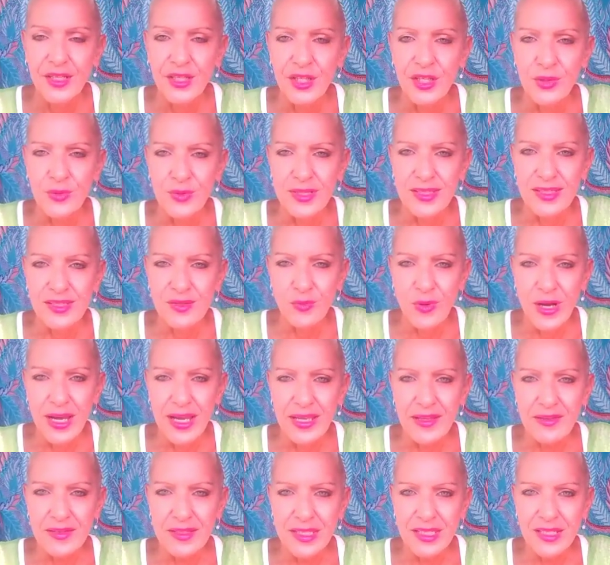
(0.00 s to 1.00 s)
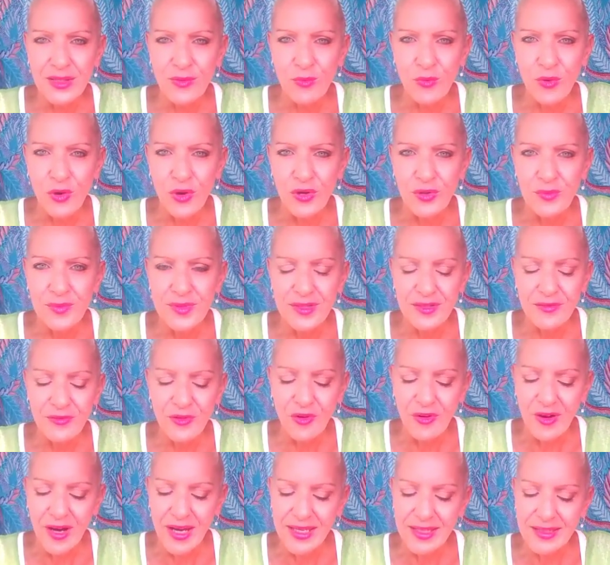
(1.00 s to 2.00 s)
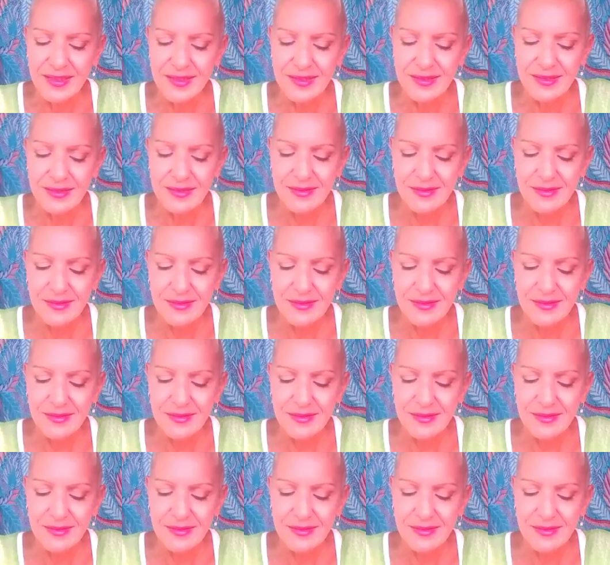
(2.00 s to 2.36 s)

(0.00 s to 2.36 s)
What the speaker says: You are swathed in robes of grace,